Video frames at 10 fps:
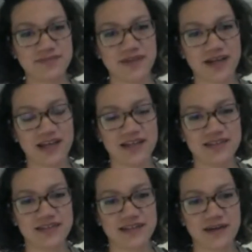
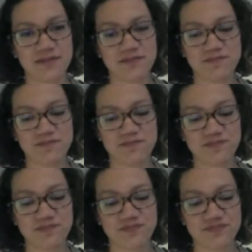And
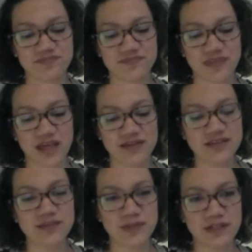yeah,
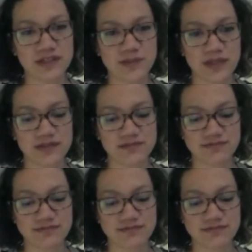it's been good to me.